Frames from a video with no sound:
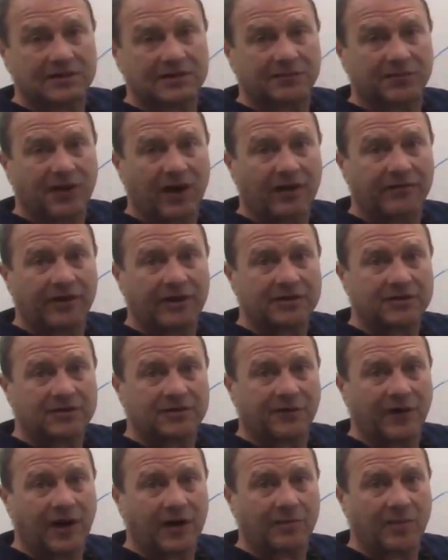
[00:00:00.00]
5/8
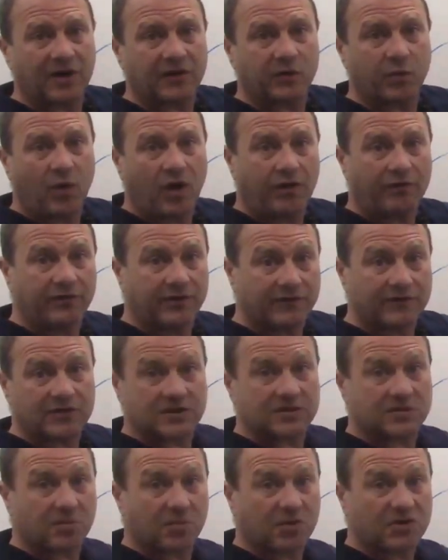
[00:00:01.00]
divided by 12 gives
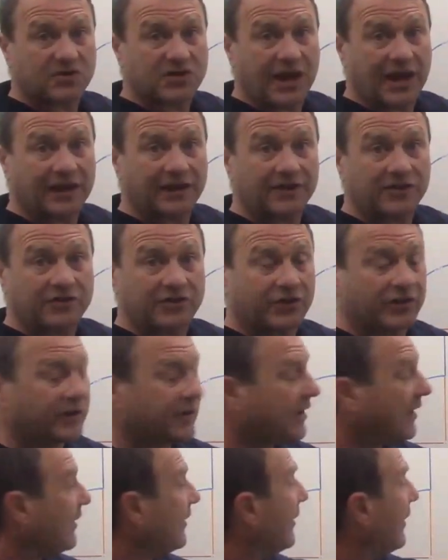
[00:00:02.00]
us a percentage,
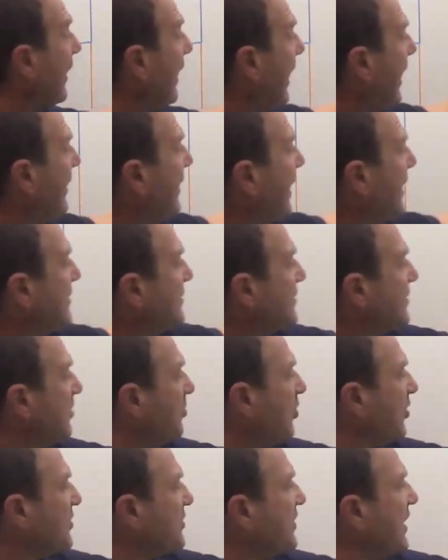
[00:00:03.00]
and that's the
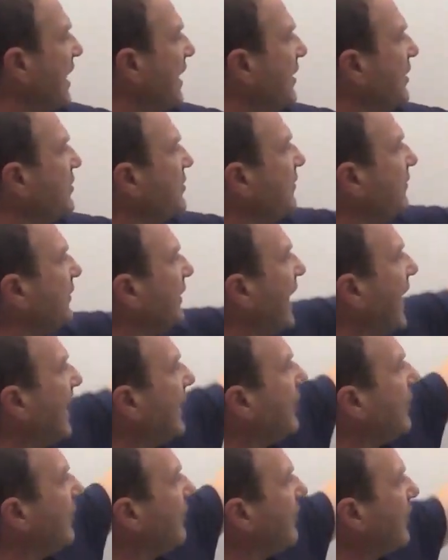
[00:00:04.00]
percentage of
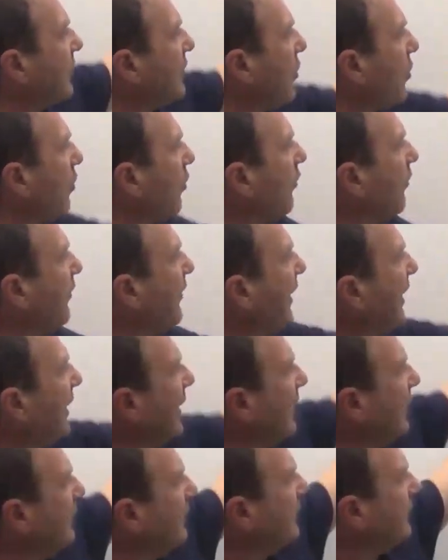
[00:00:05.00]
length of the total
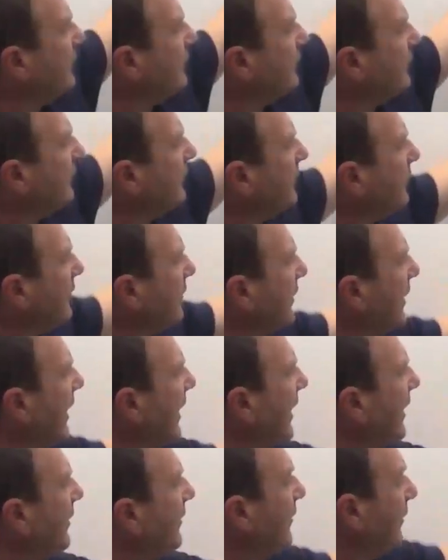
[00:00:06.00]
fitting.
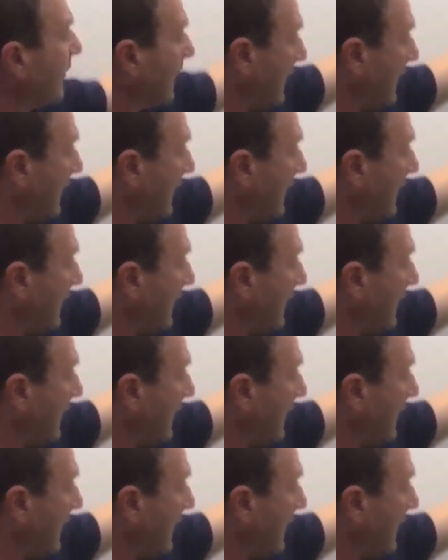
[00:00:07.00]
Okay,